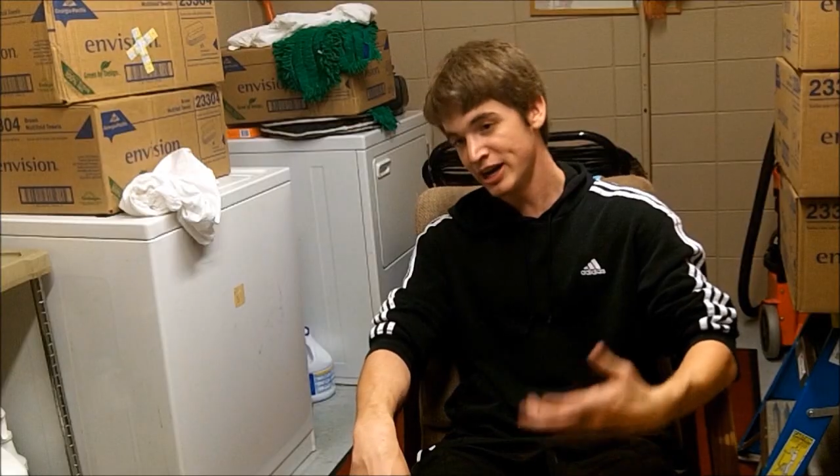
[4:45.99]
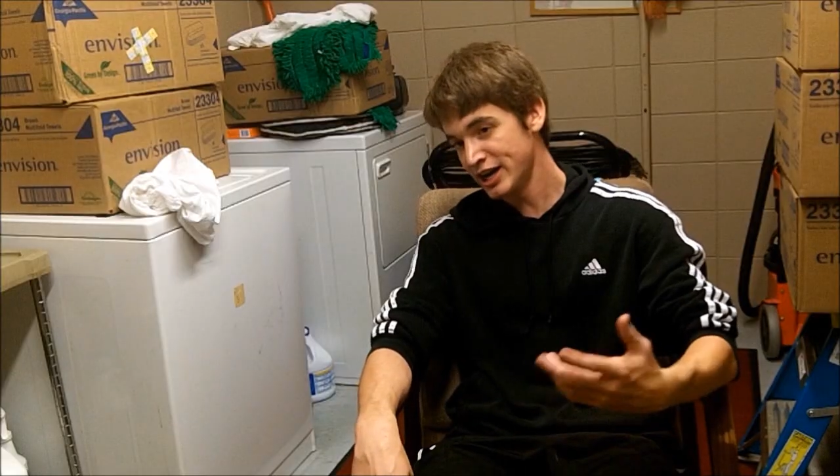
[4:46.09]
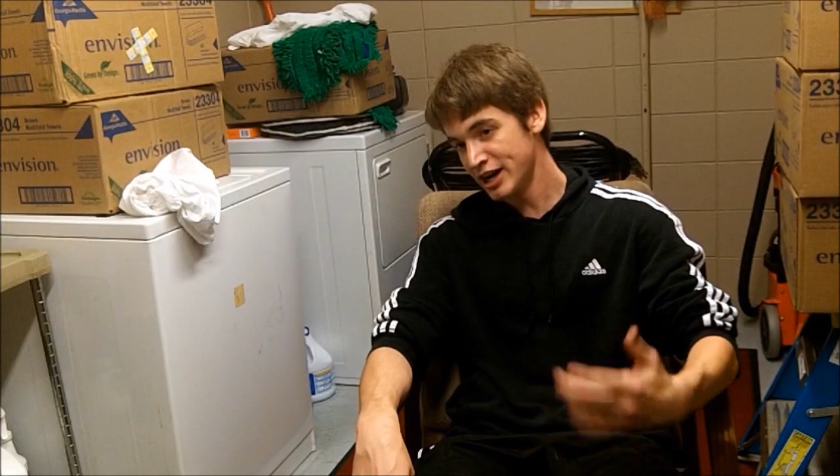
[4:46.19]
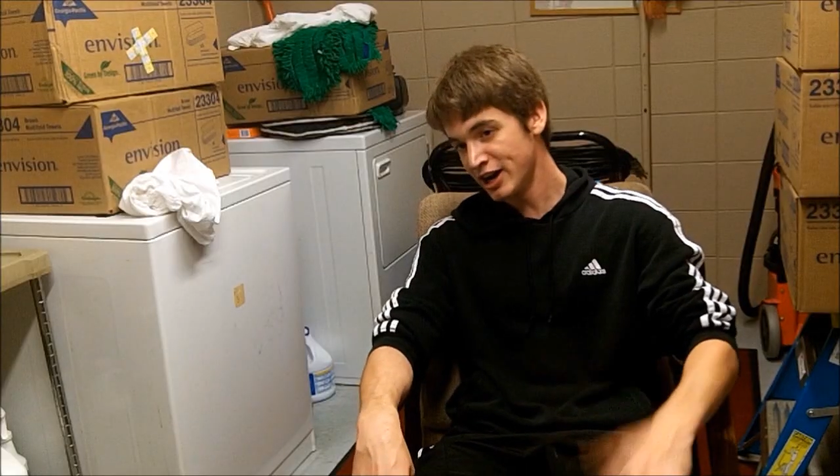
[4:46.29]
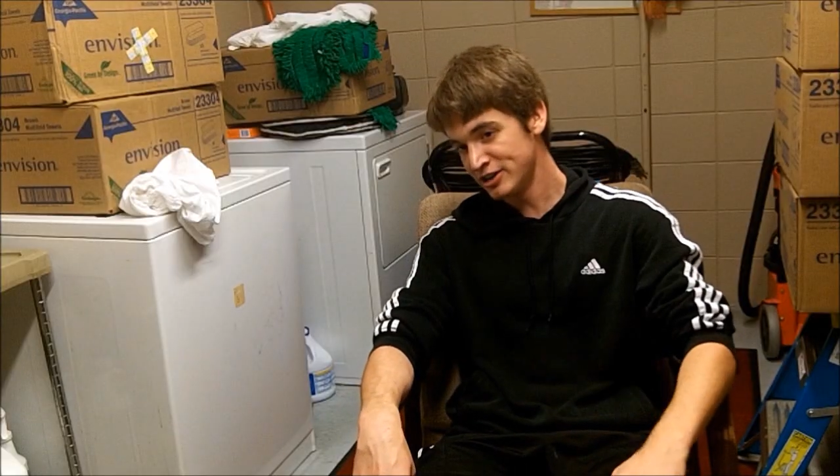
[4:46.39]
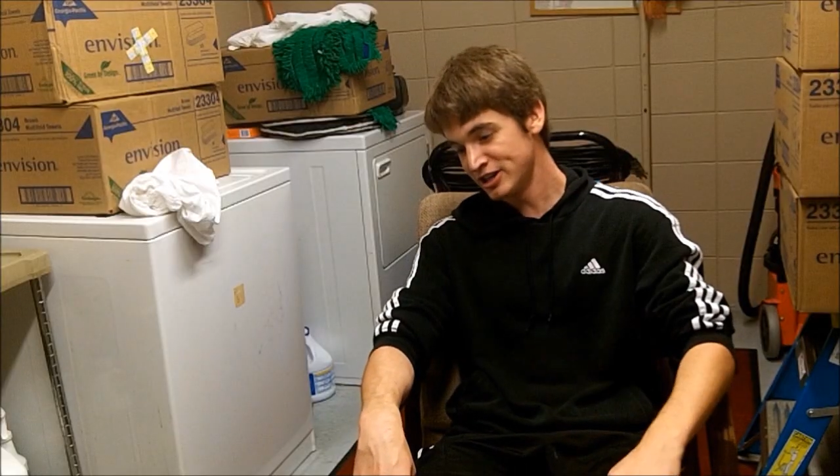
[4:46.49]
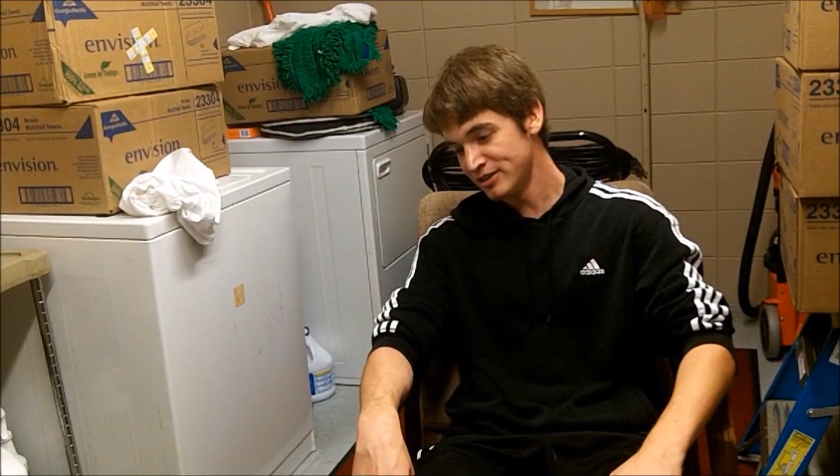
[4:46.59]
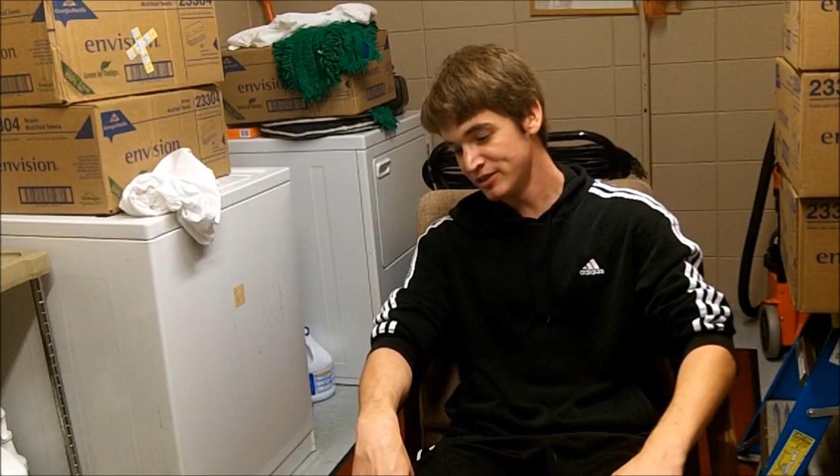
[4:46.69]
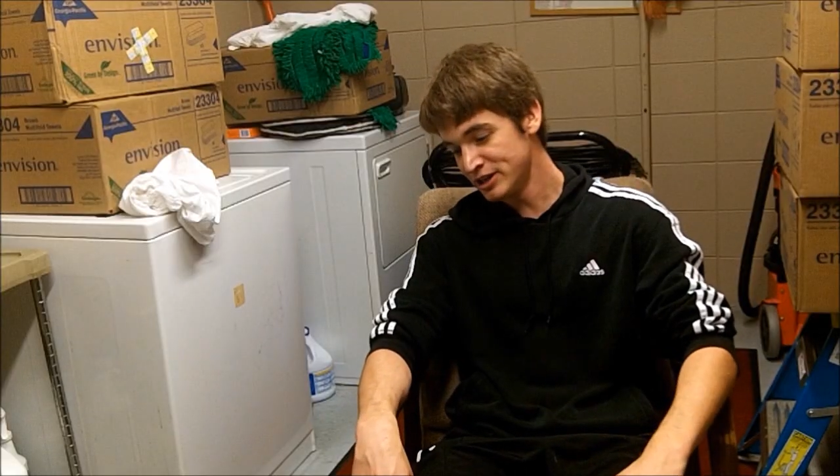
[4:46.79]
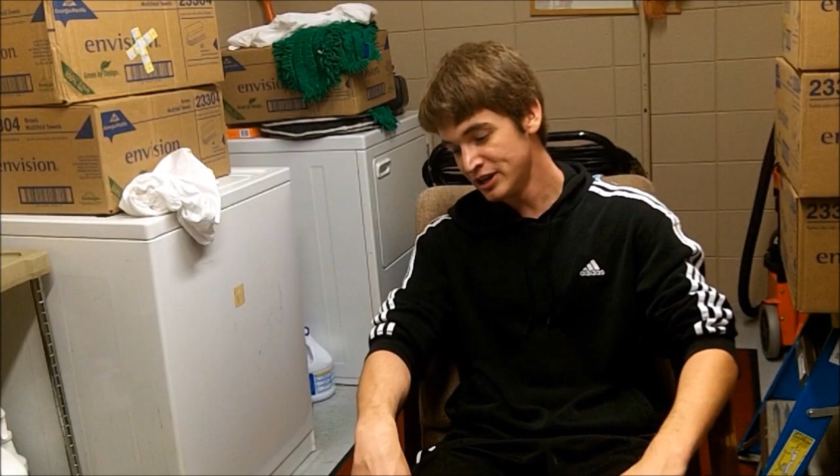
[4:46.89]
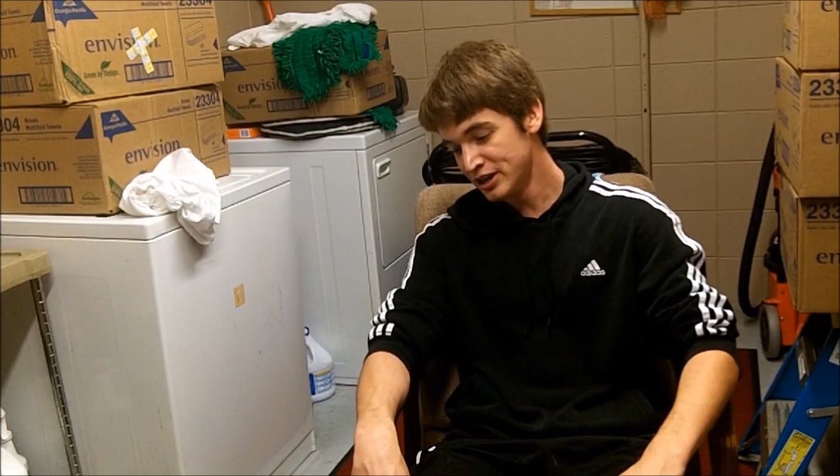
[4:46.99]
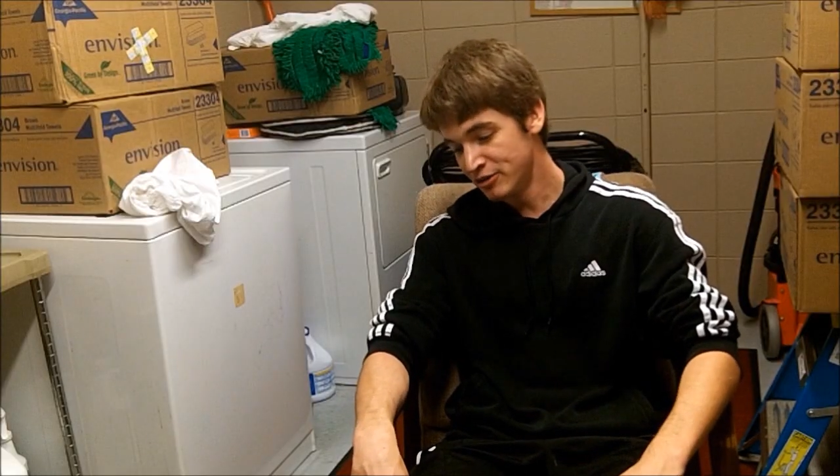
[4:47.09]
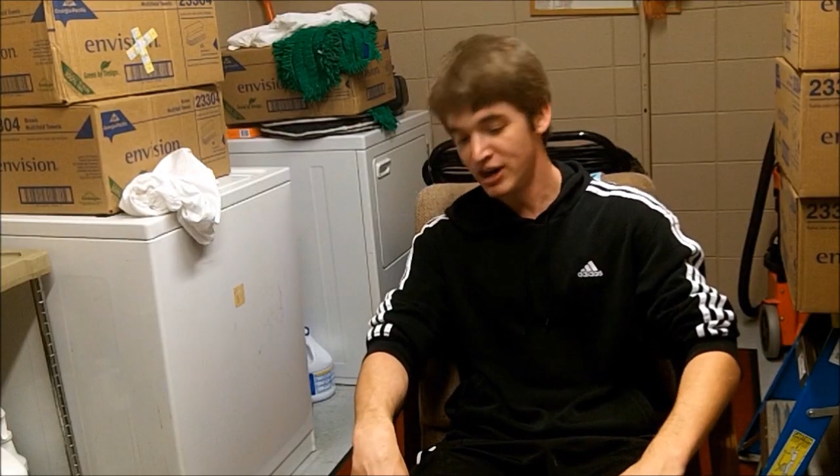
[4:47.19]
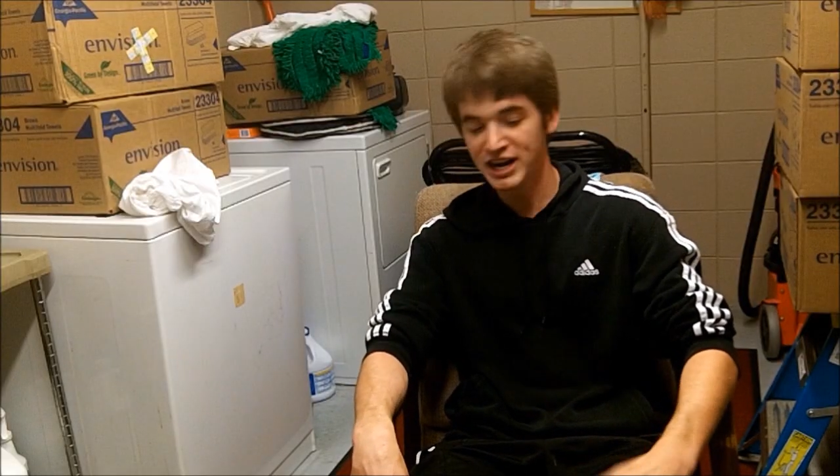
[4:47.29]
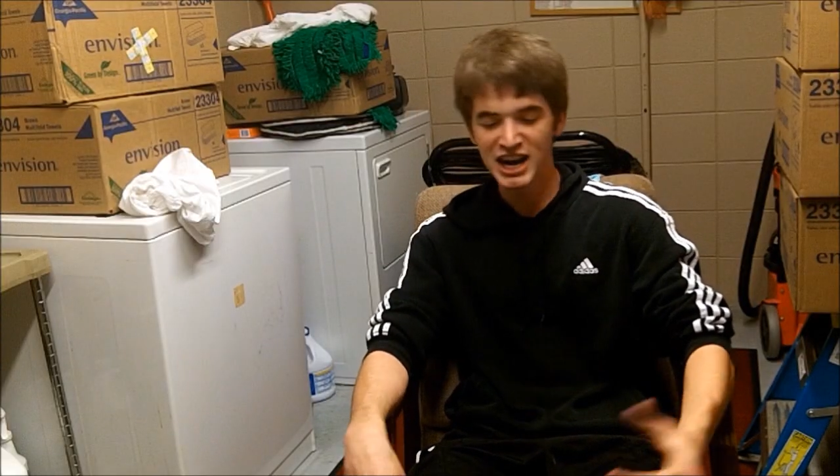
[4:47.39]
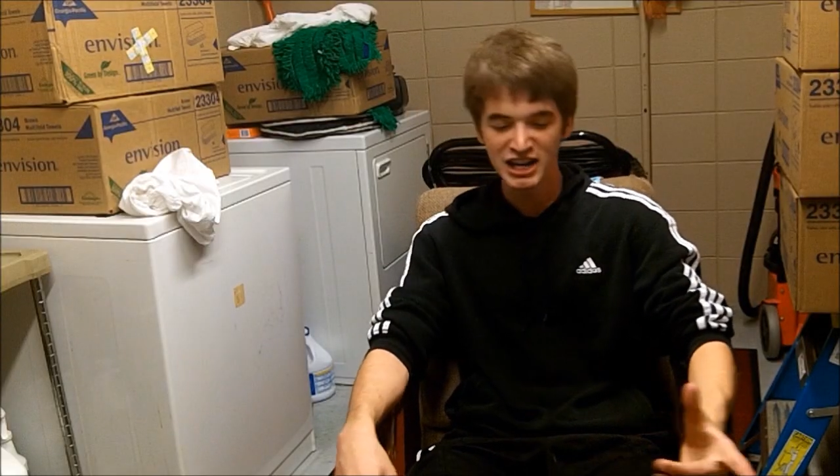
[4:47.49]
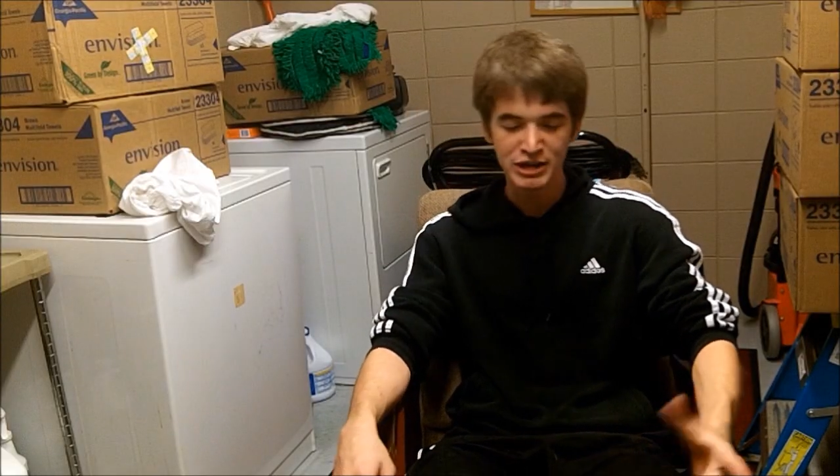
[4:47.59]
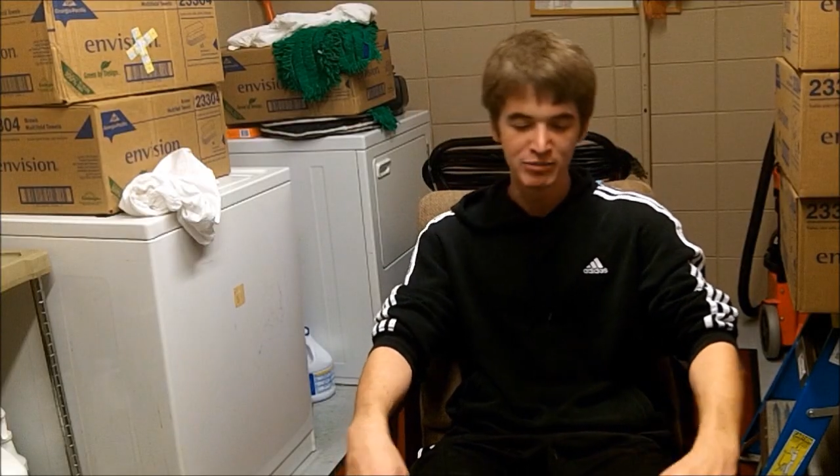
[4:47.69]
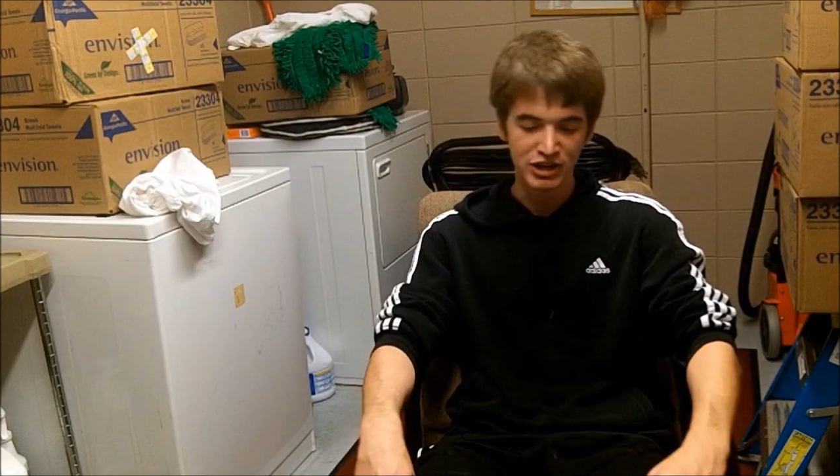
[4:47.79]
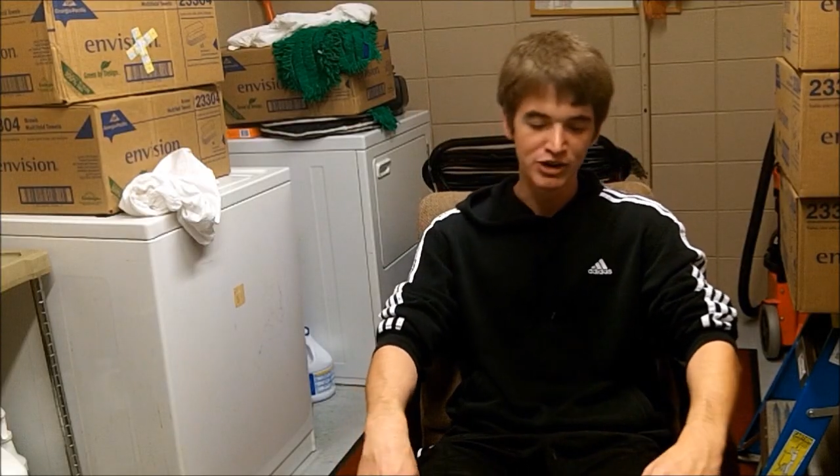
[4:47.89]
ain't got a TV. Well, I got
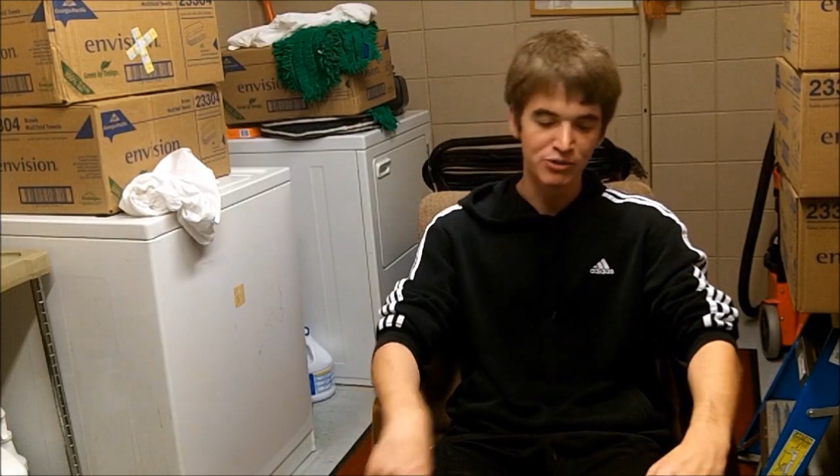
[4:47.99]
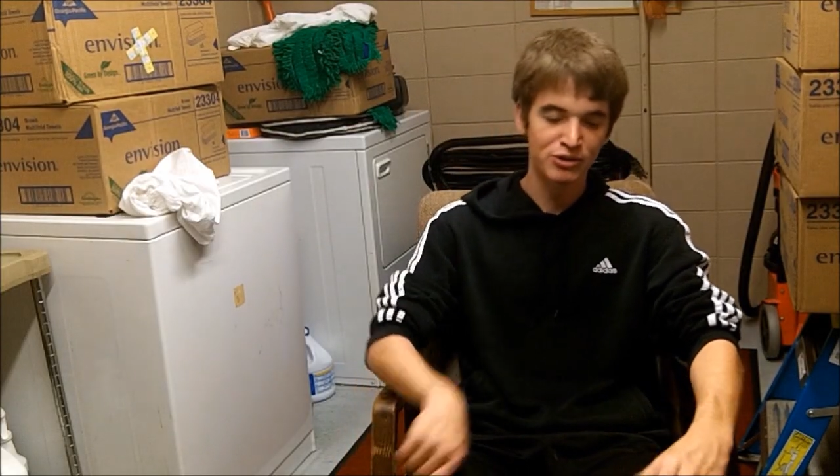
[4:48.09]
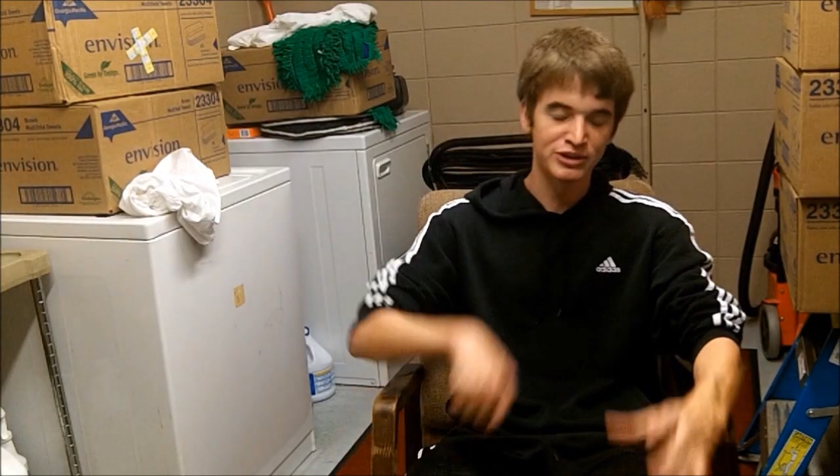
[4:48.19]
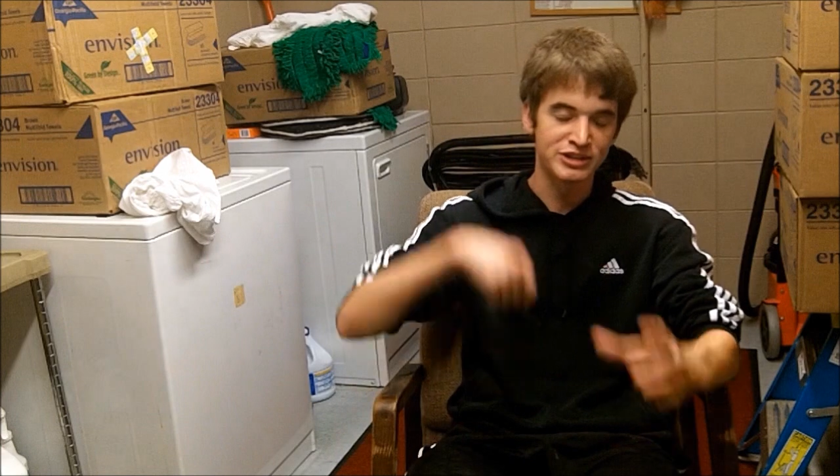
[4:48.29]
them little ones,